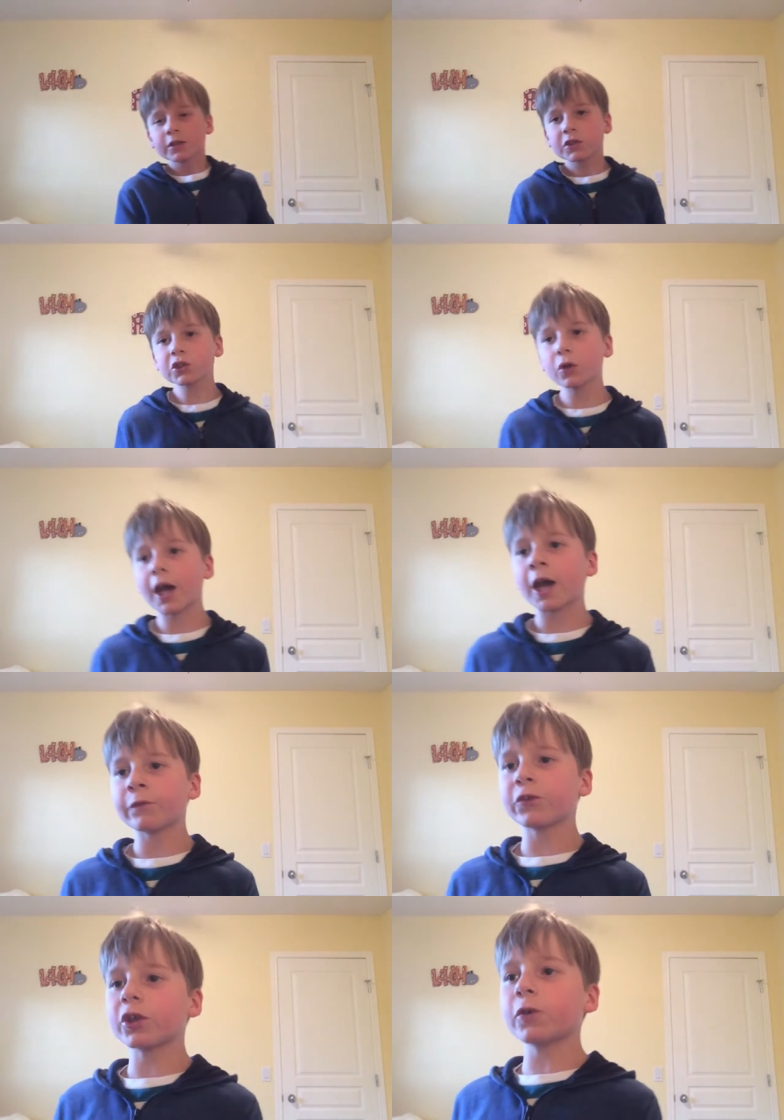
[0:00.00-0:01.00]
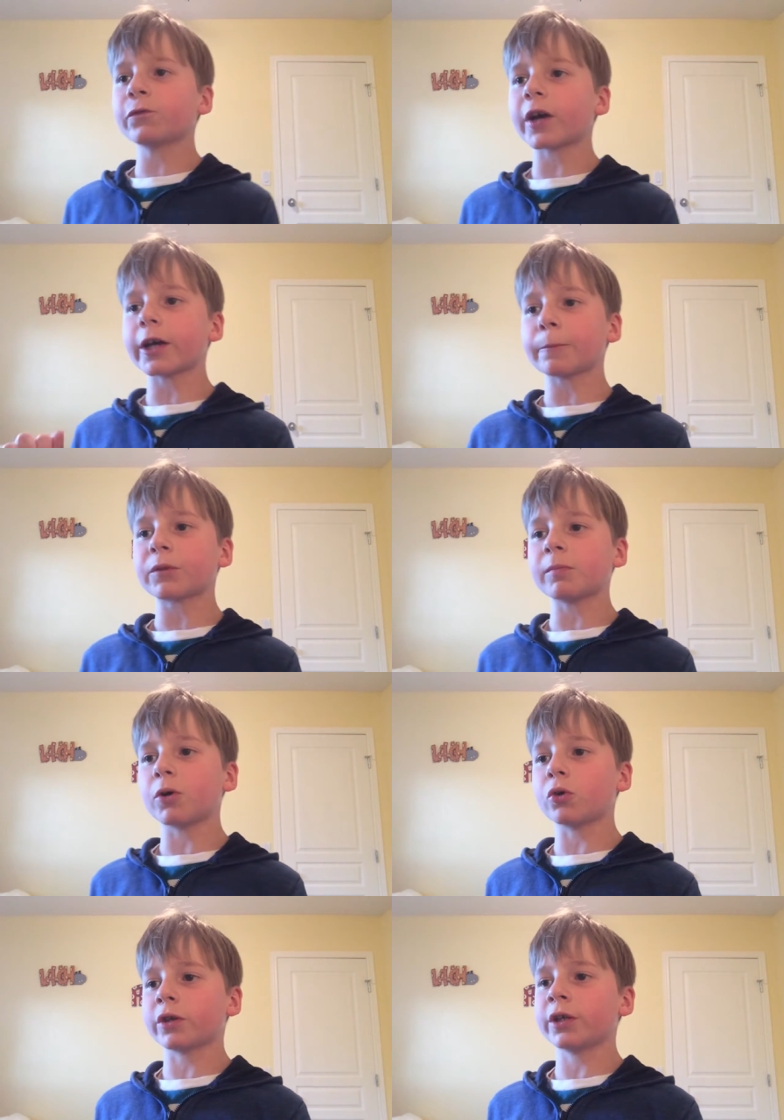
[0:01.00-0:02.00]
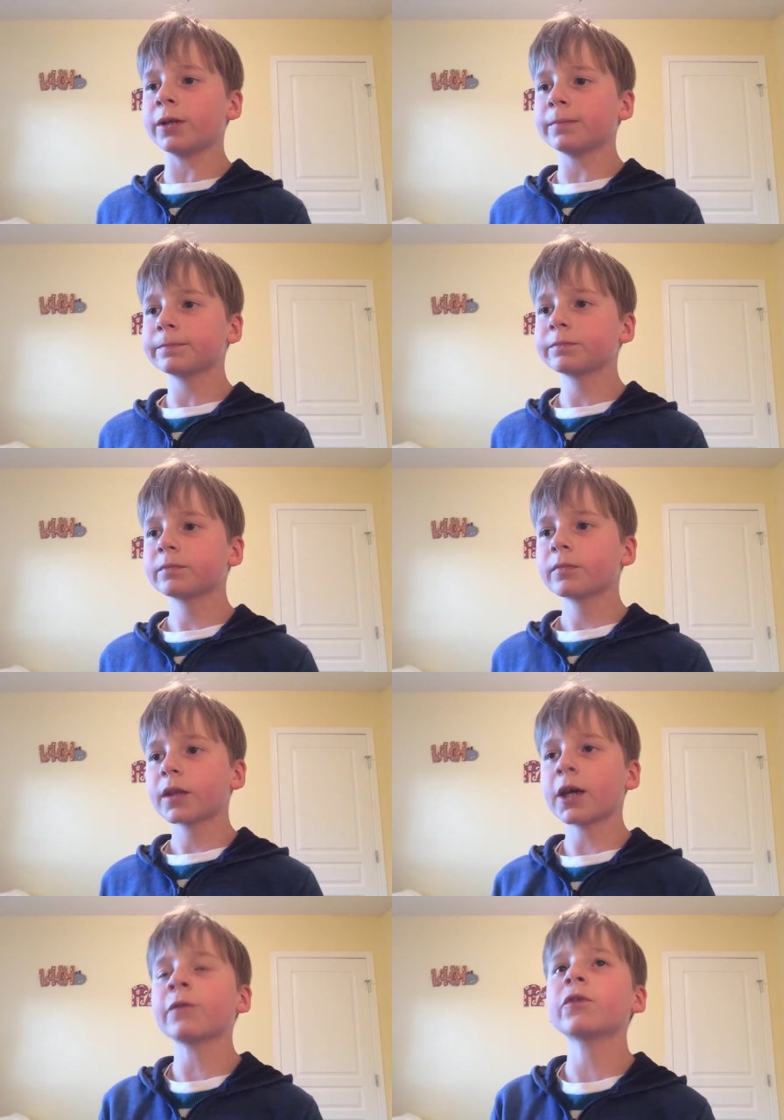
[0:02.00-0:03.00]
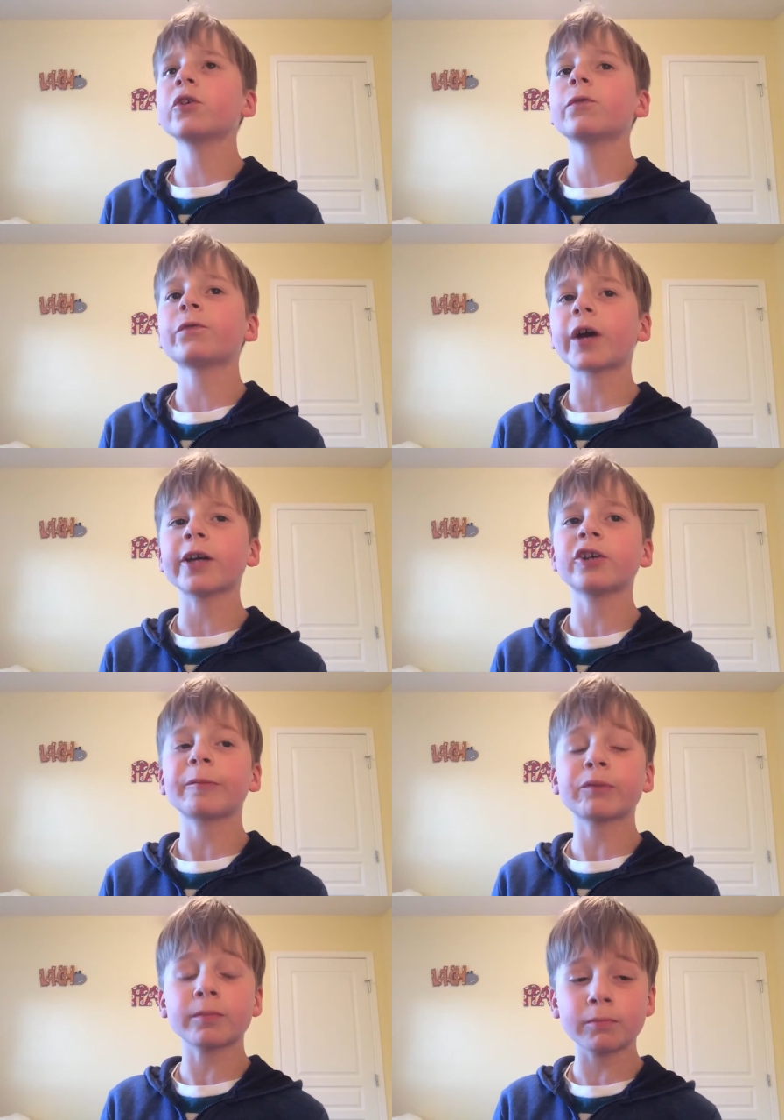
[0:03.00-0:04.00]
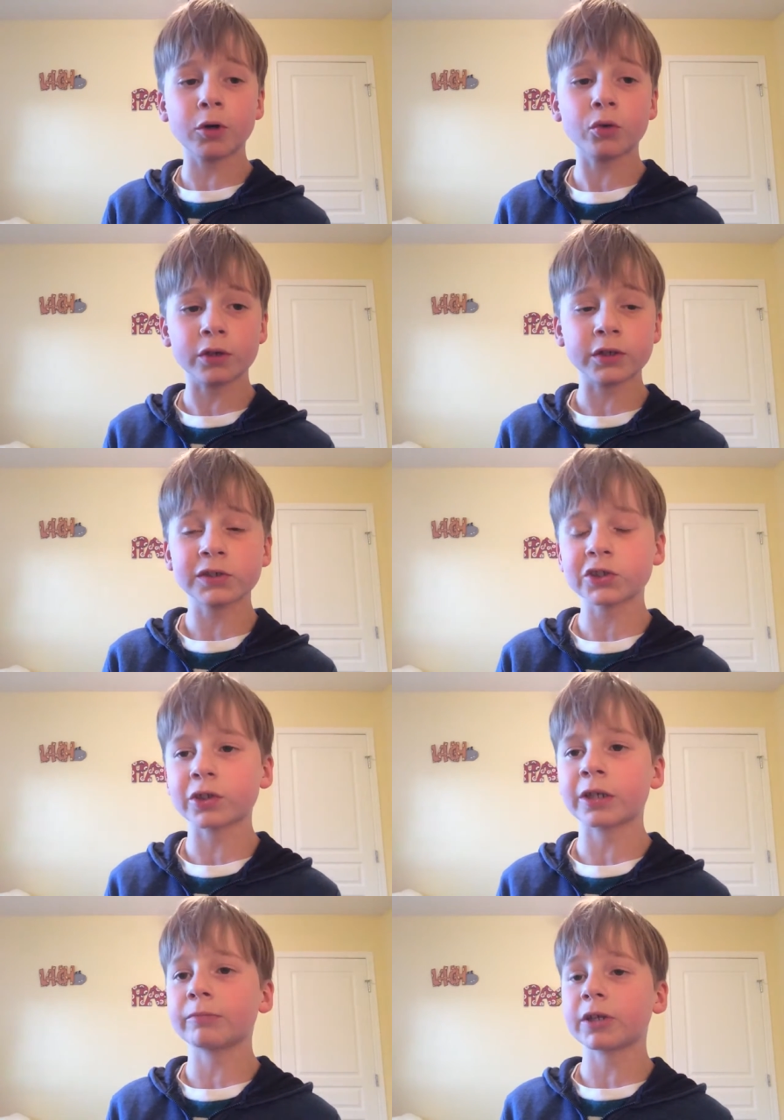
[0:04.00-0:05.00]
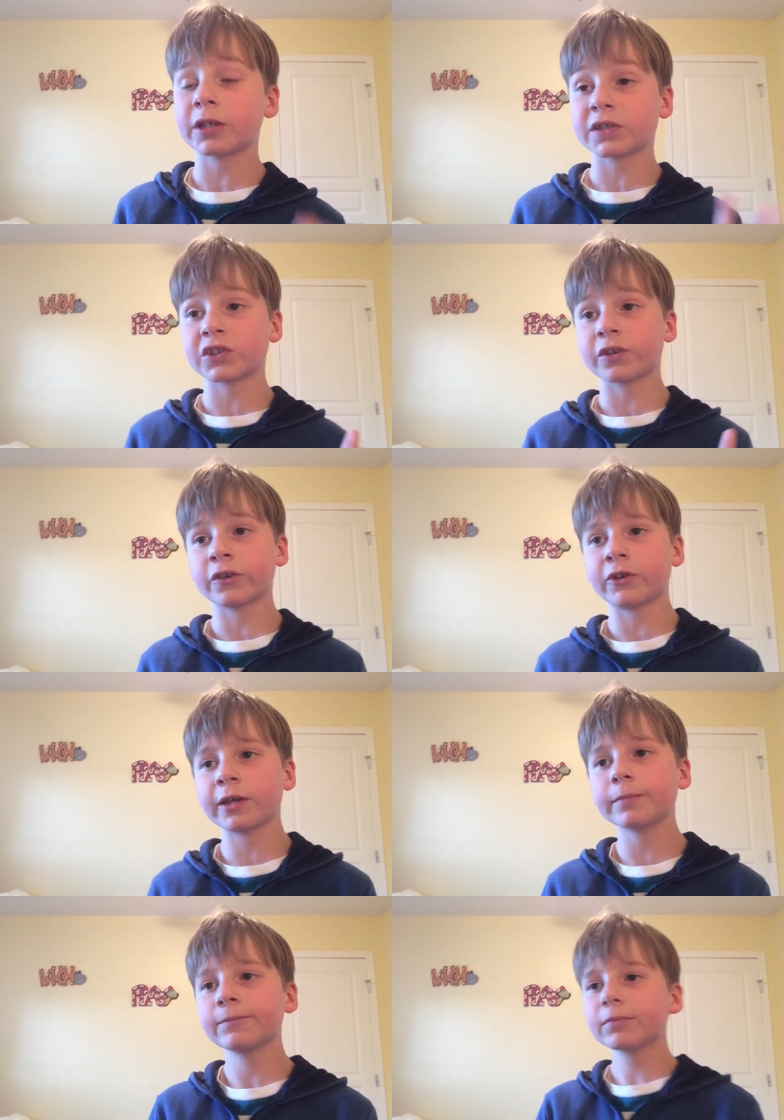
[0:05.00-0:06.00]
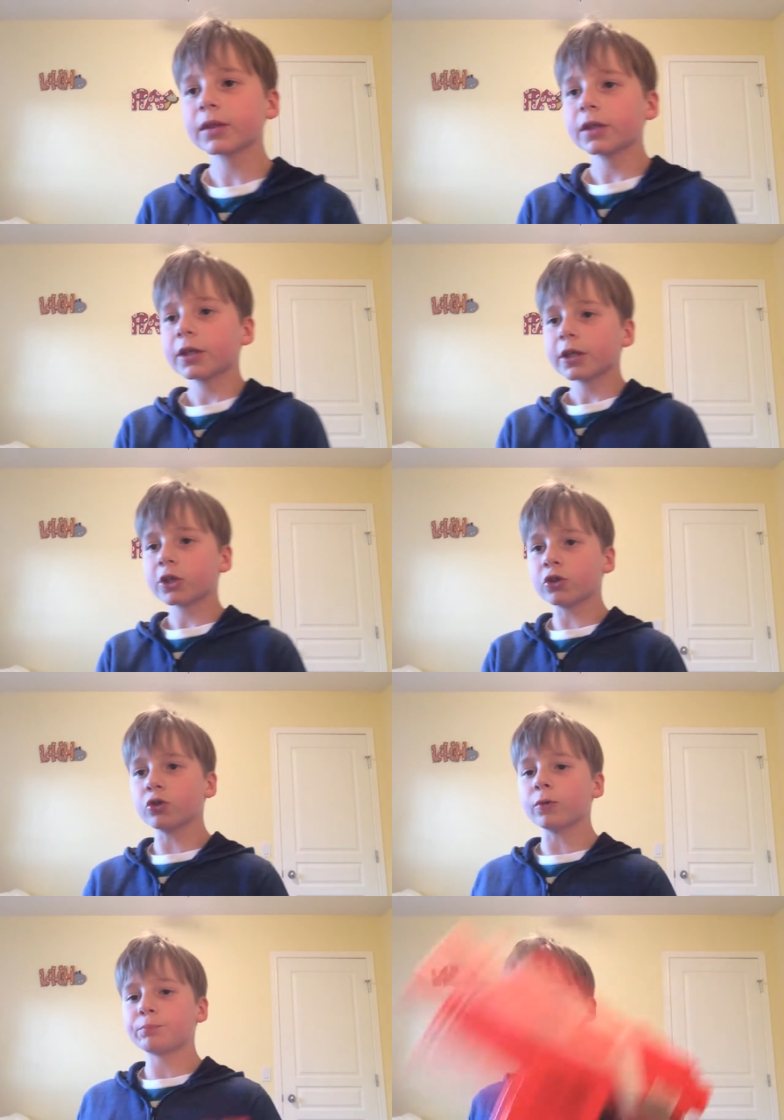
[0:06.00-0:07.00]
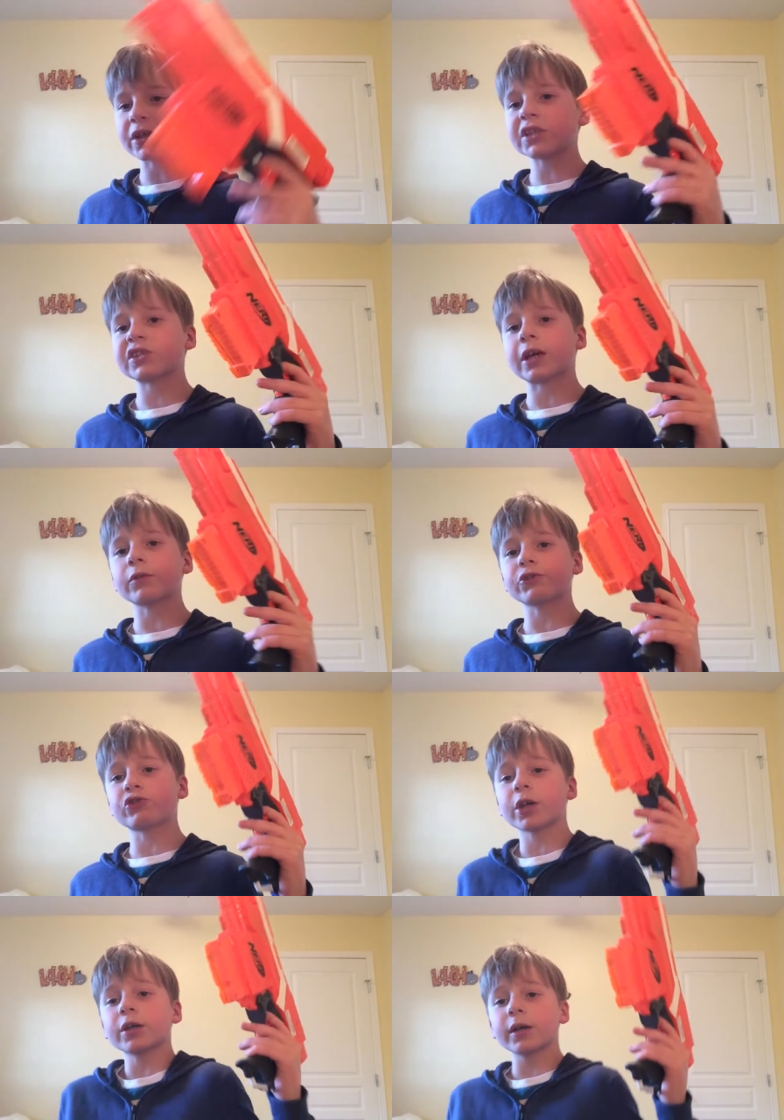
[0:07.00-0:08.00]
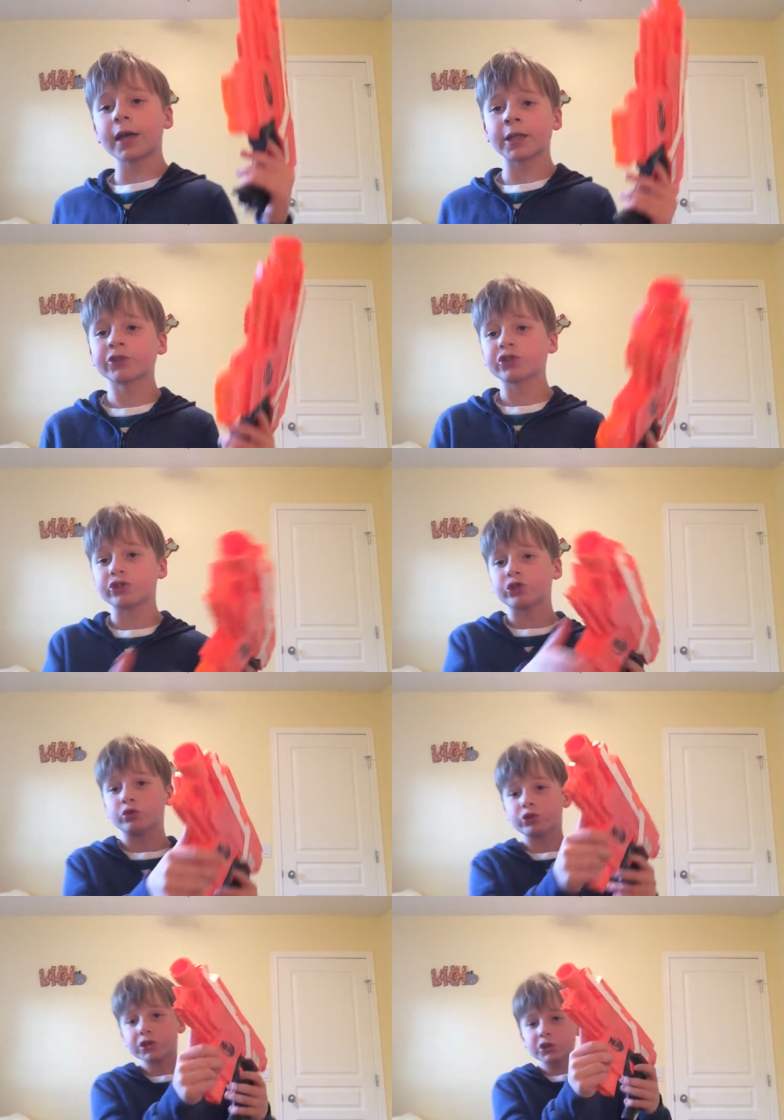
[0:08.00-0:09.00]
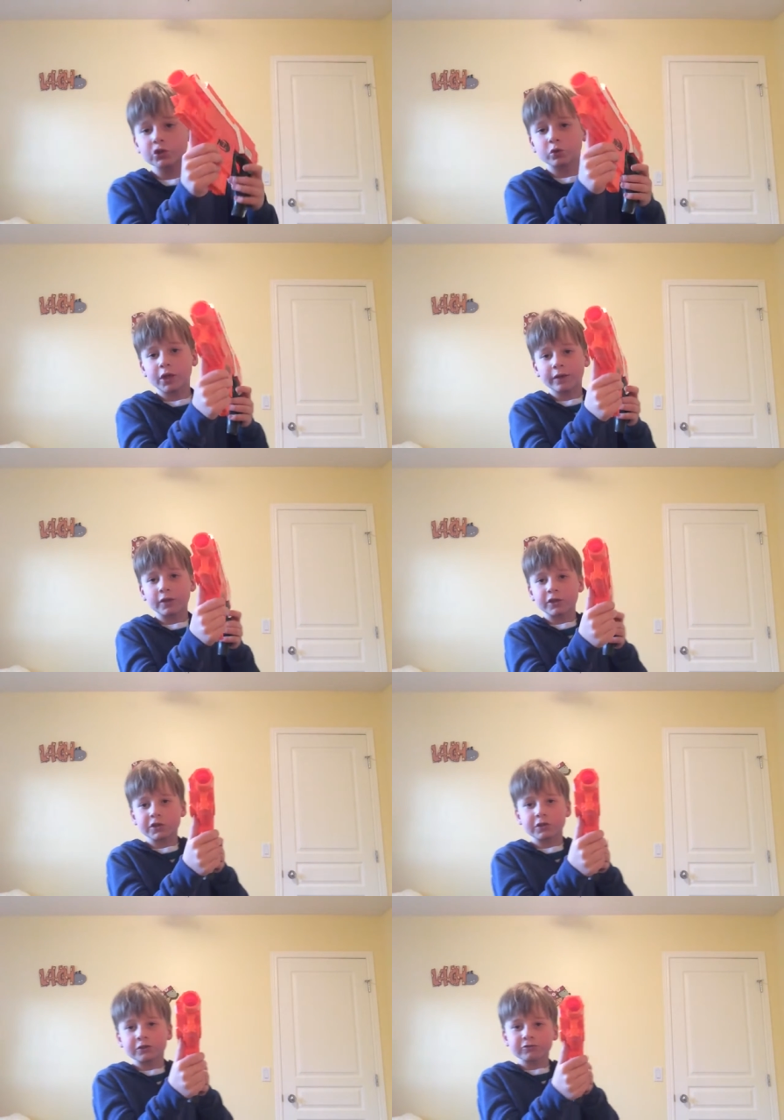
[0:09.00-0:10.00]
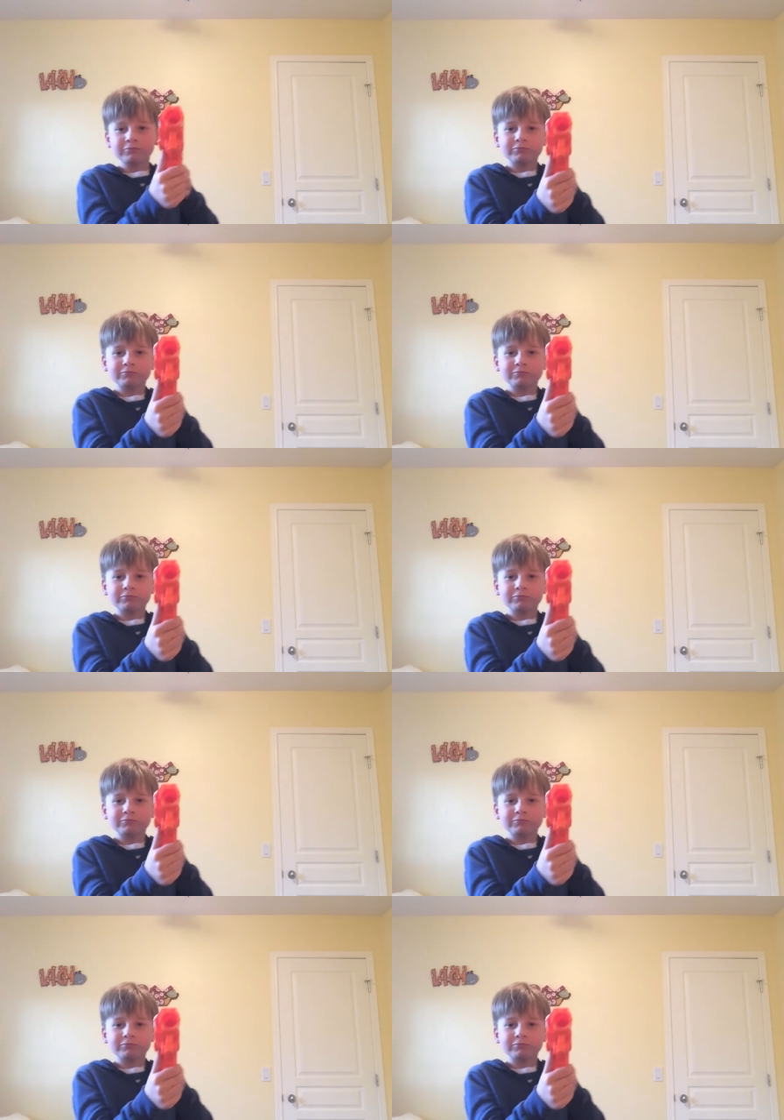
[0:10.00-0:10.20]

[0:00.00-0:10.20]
so after you fire up the motor, after you fire up the motor, sorry, I'm kind of stuttering, you press down the trigger and it should shoot. So like this.